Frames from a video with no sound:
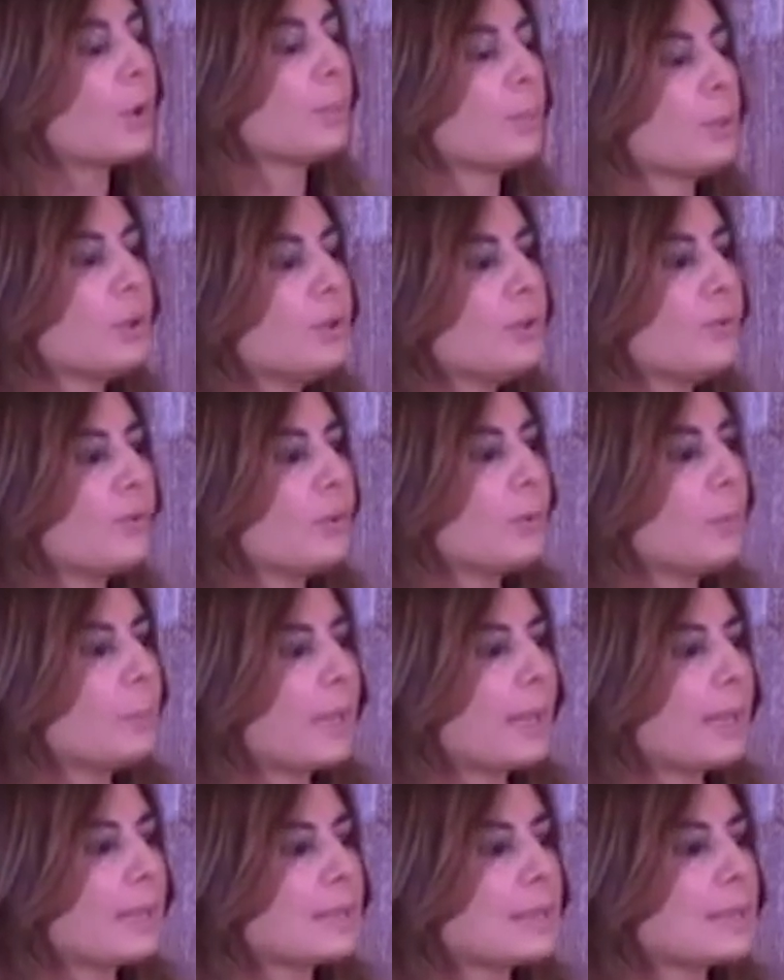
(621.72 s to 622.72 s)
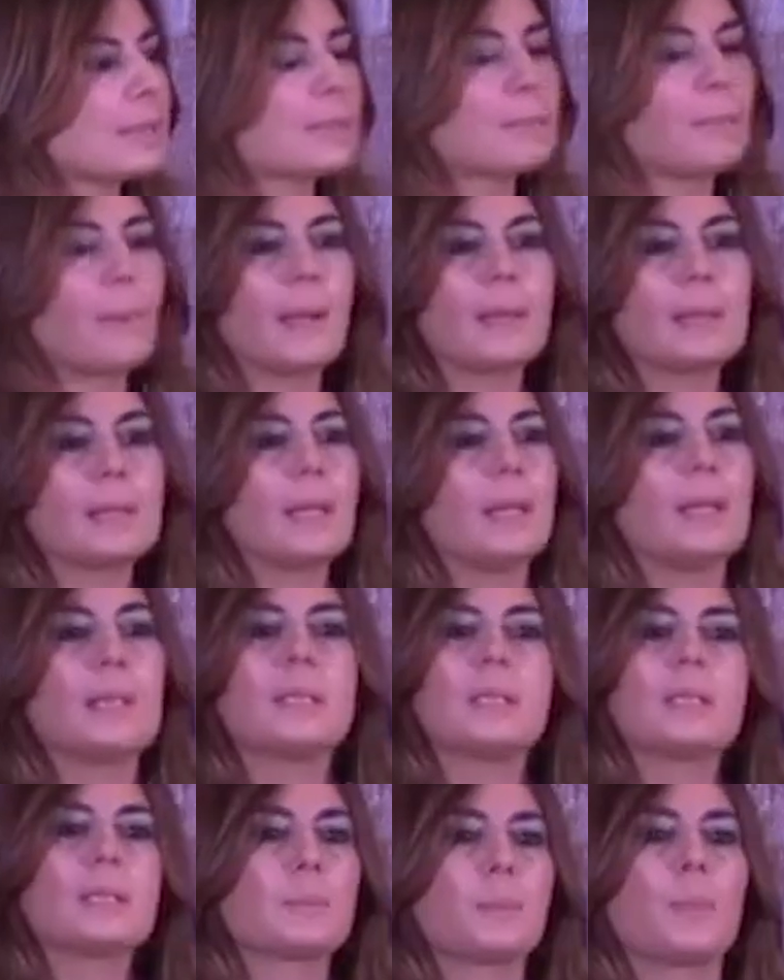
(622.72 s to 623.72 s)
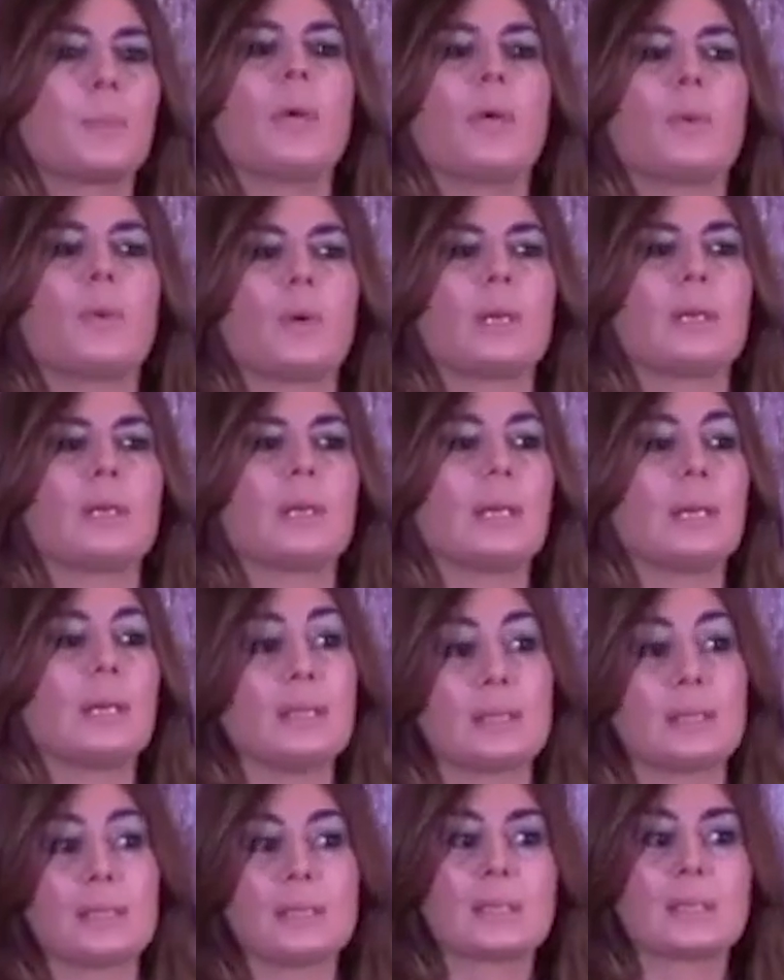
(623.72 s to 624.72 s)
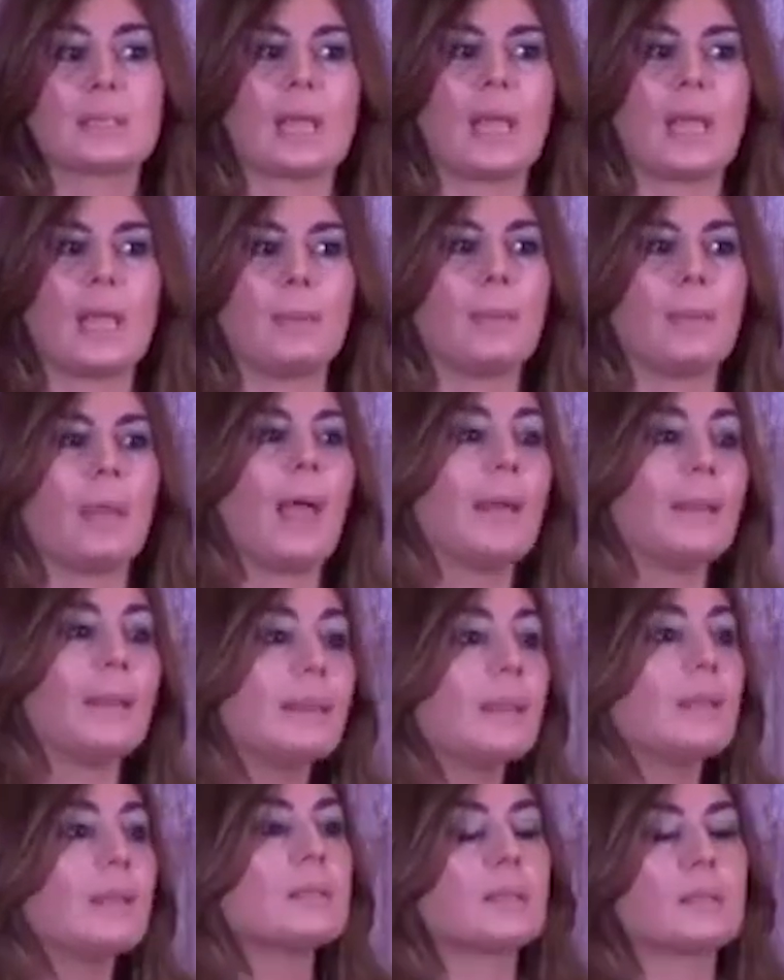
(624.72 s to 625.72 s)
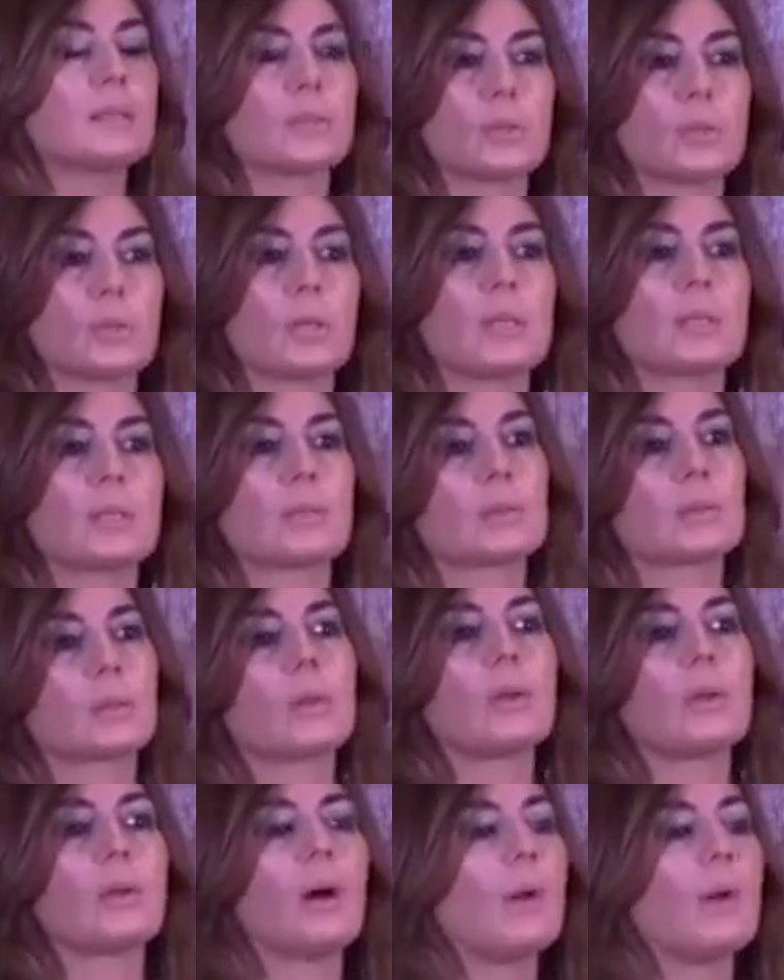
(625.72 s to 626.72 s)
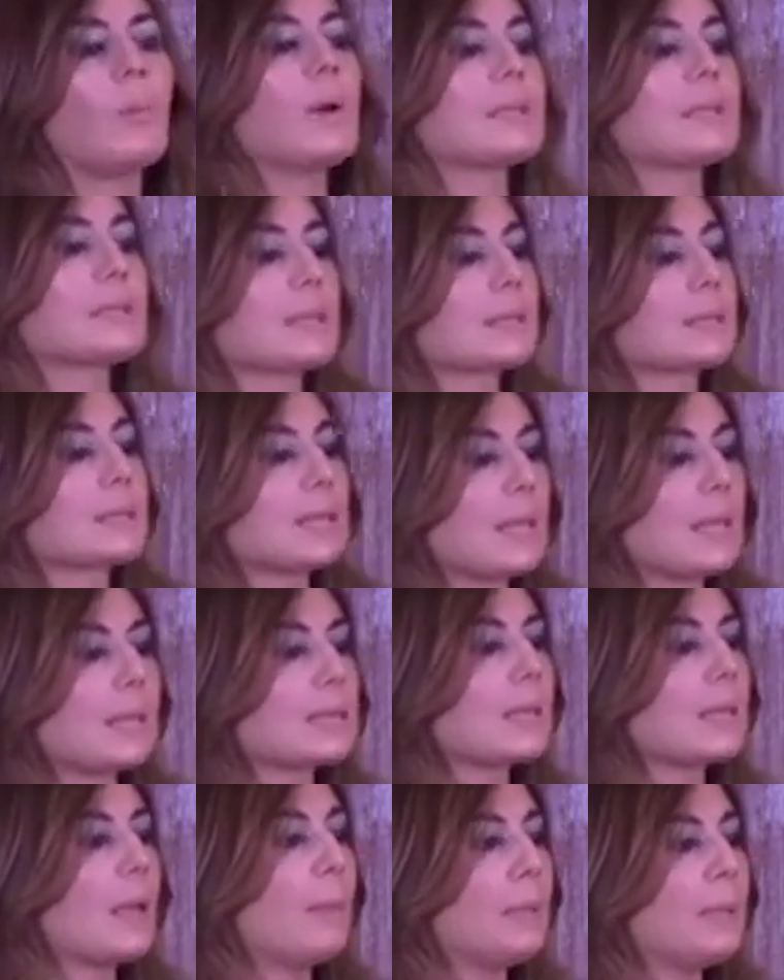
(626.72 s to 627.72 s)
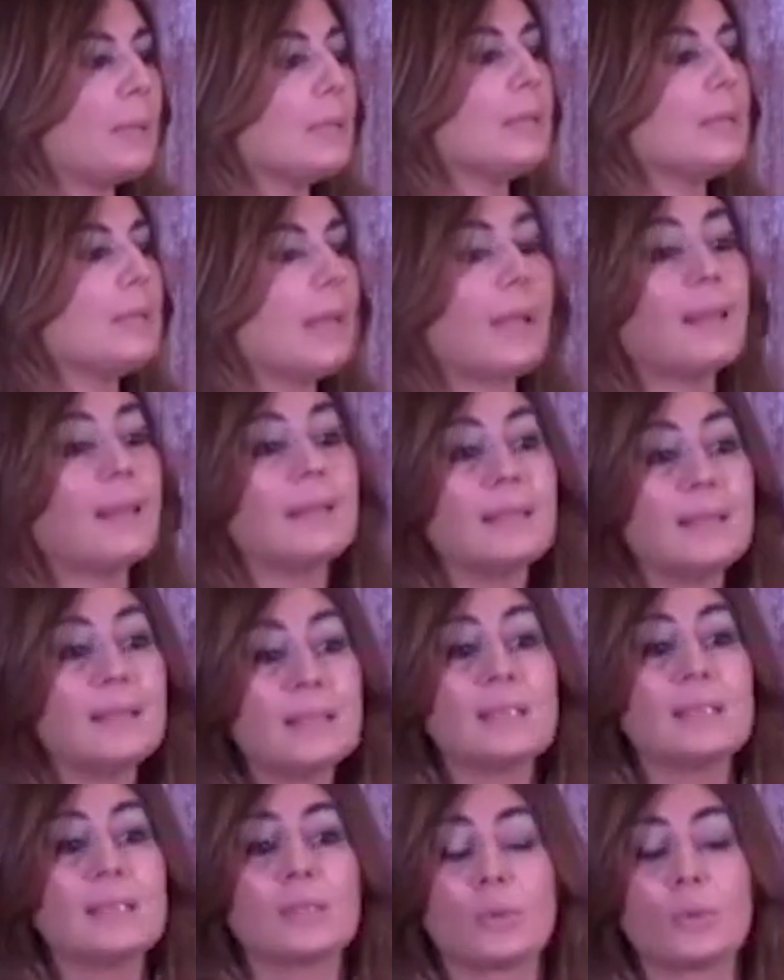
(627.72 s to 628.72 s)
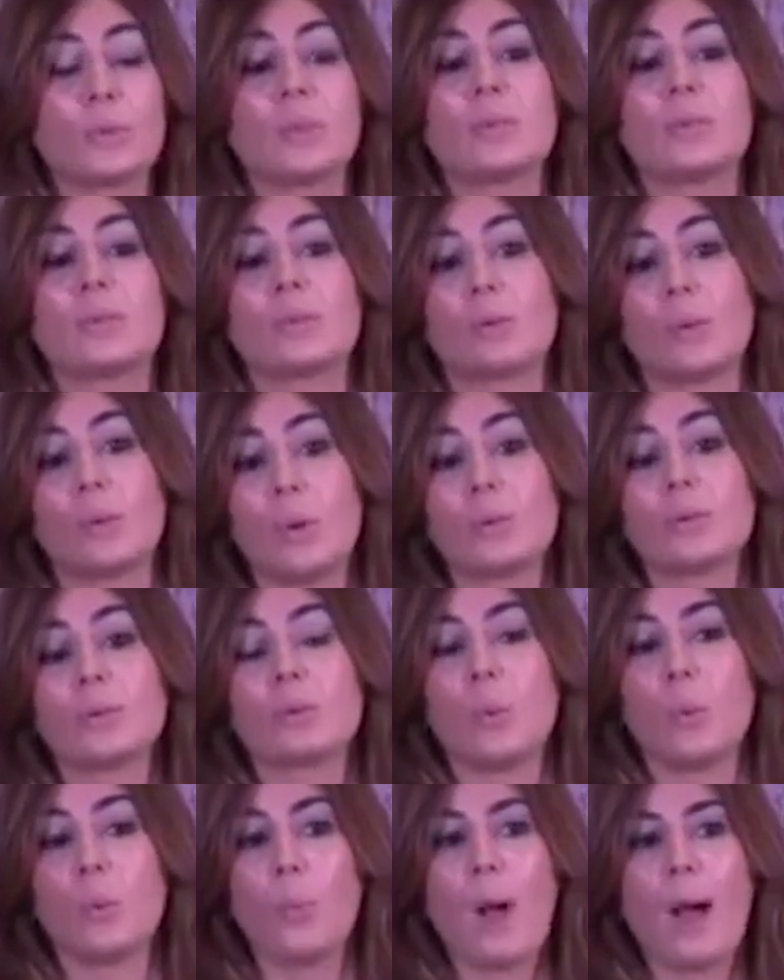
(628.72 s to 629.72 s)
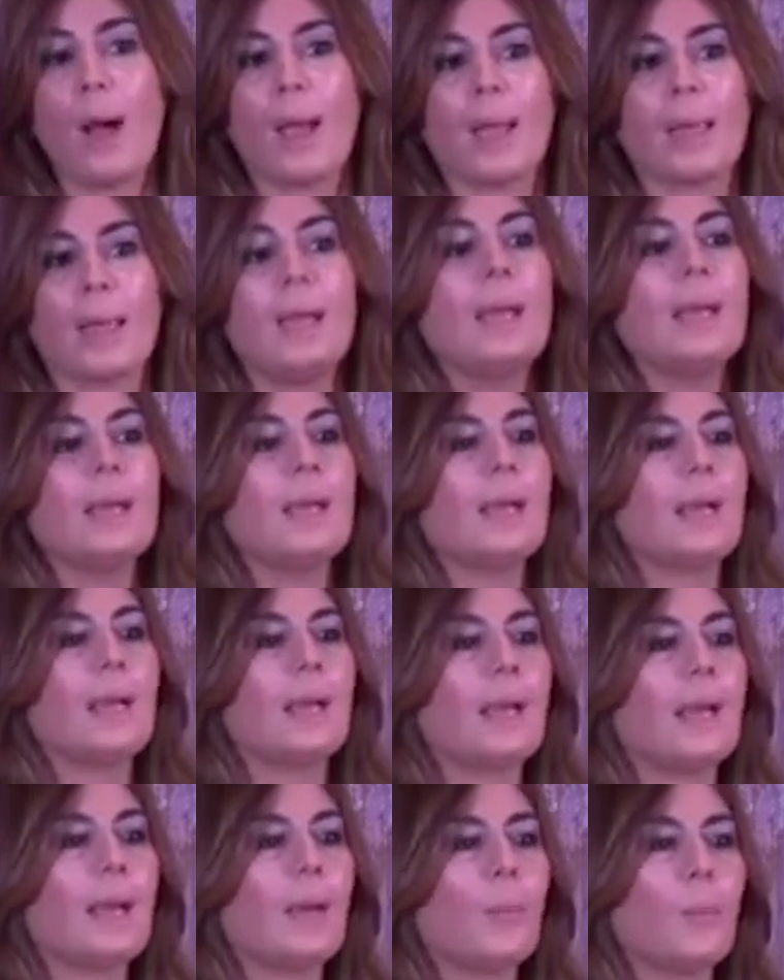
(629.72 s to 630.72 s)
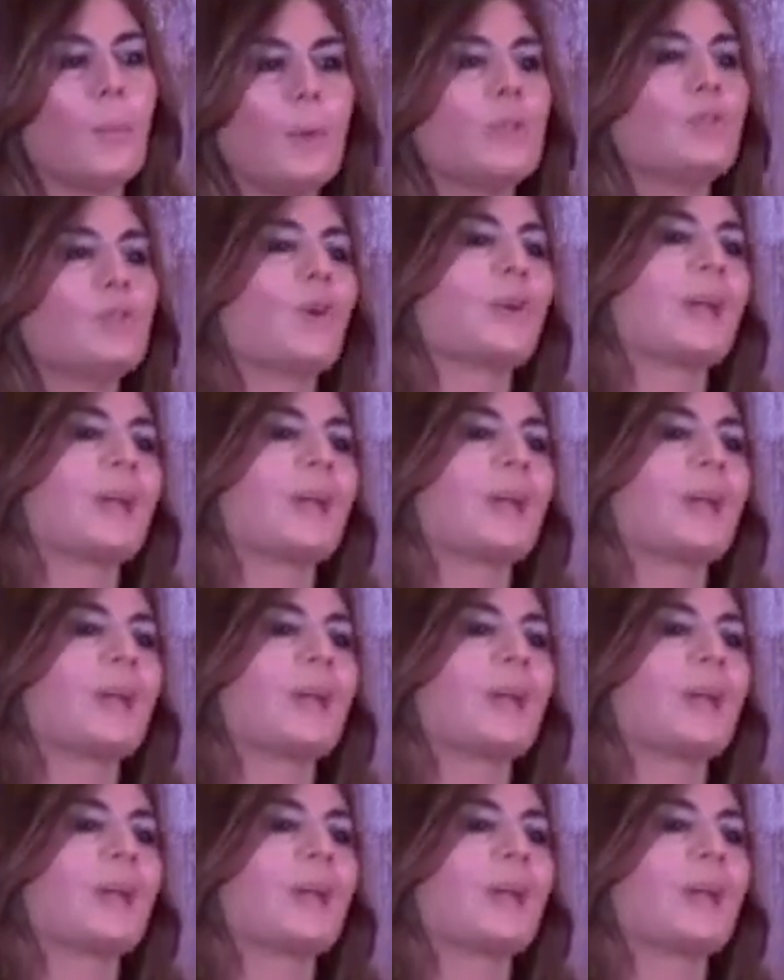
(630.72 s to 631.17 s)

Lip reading: beautiful places, but the spirit is the same. And this is the reason of our success. I mean, and this is the reason also why we don't